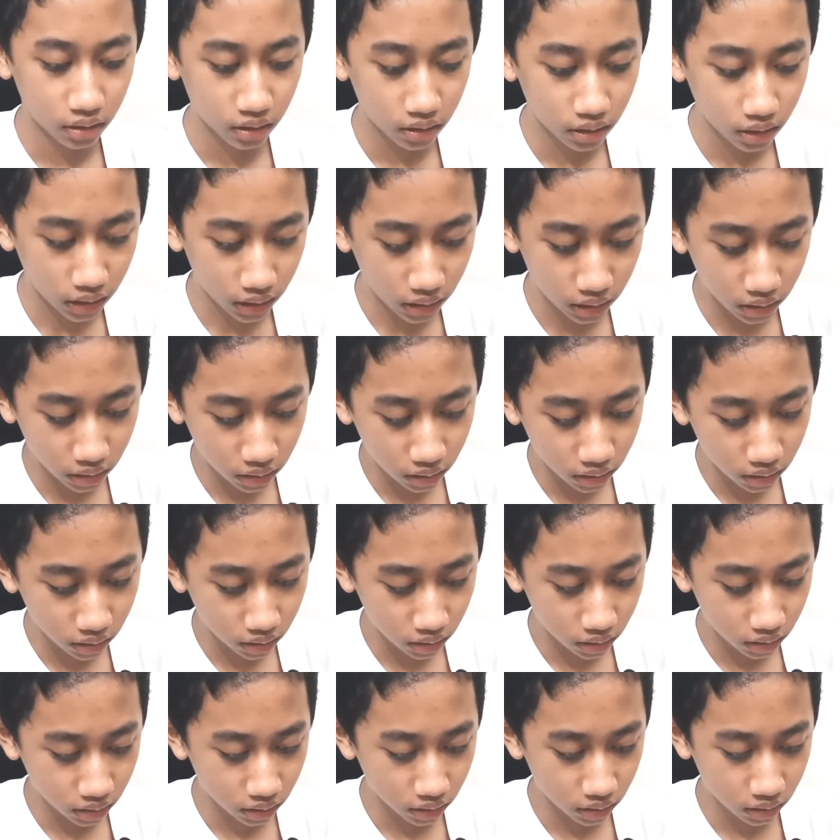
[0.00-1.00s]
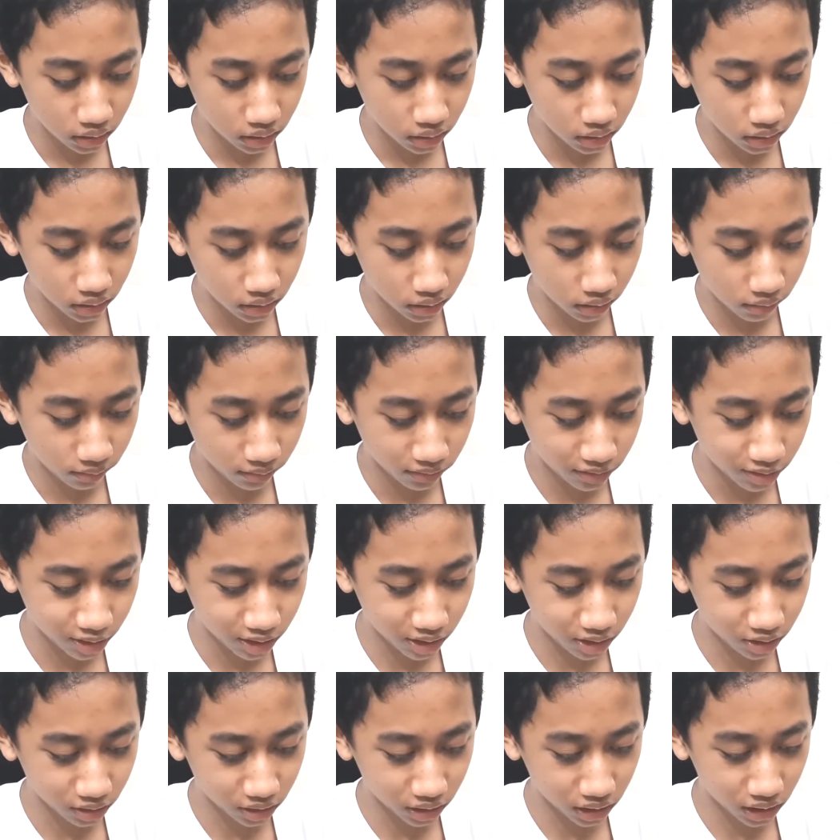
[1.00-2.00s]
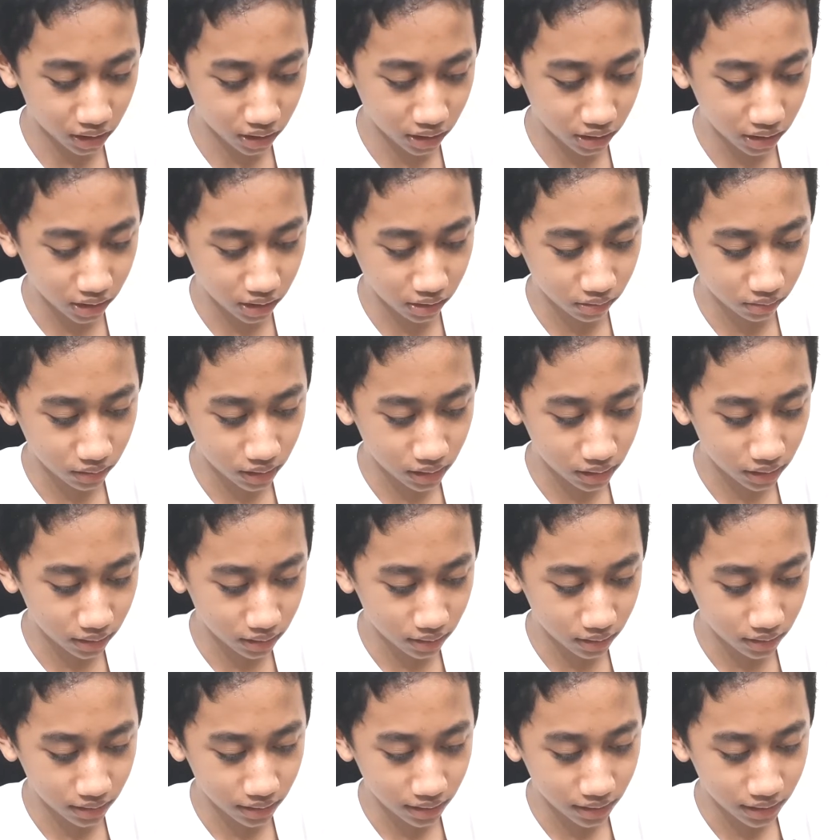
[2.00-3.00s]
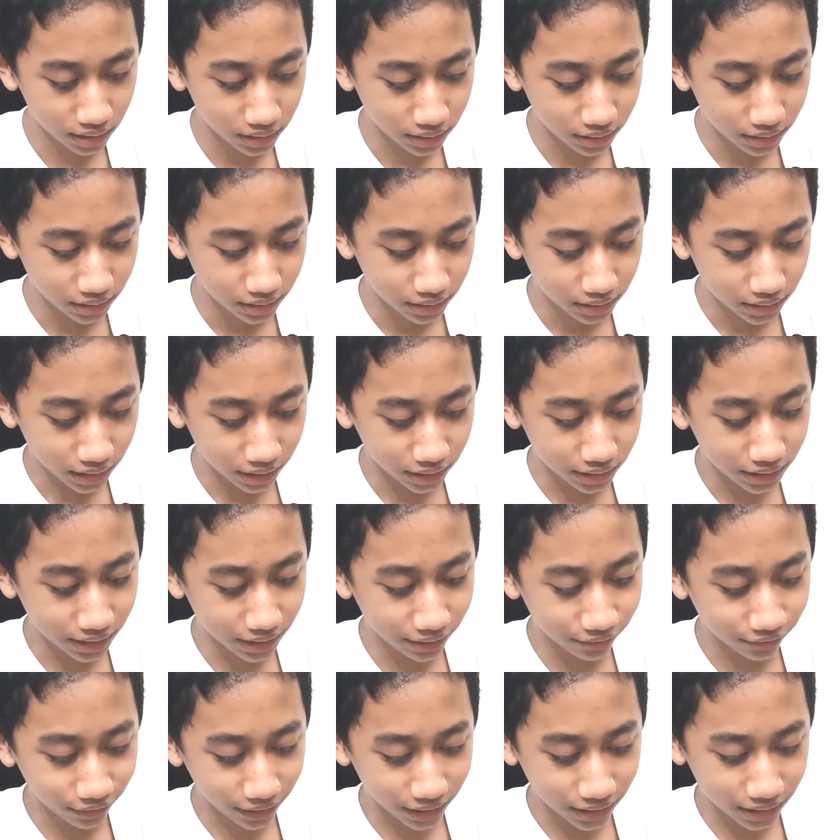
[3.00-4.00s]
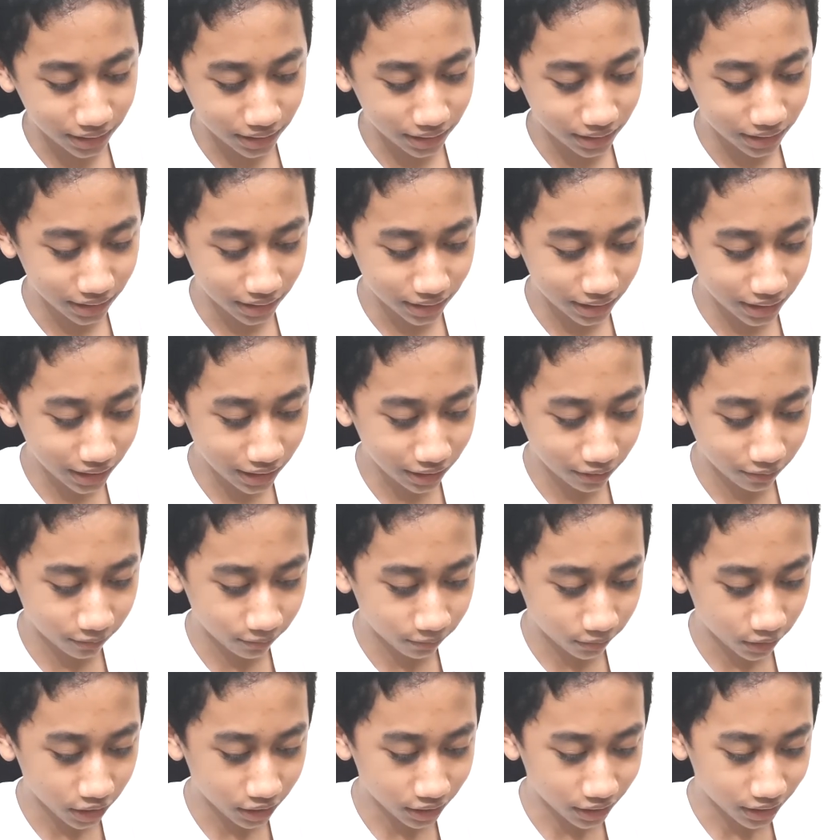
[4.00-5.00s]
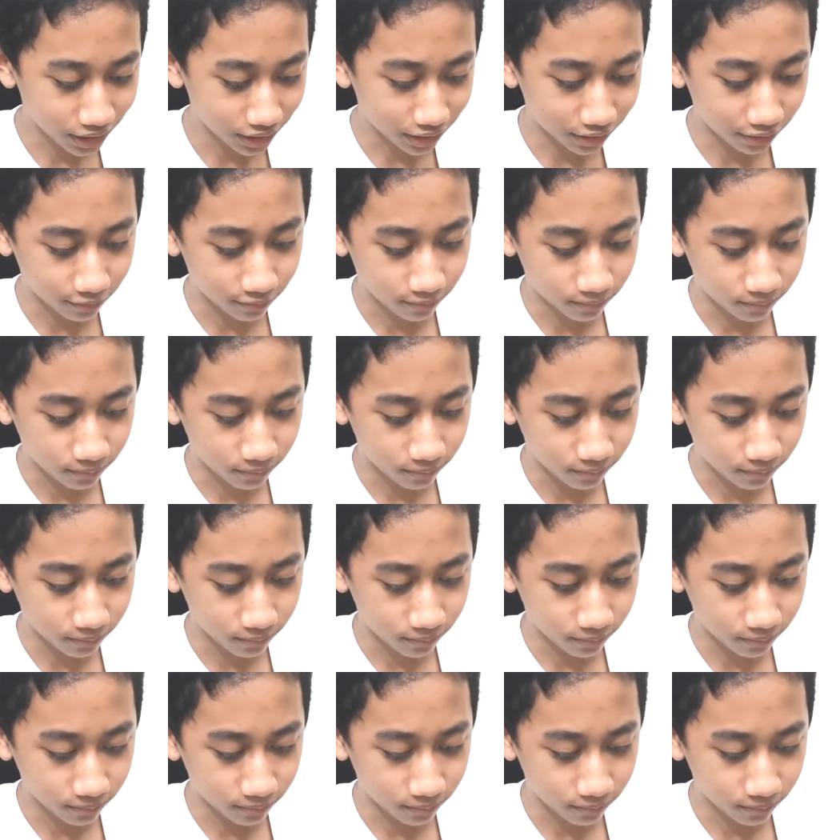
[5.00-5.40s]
I'm going to try this one and see if I can cut it.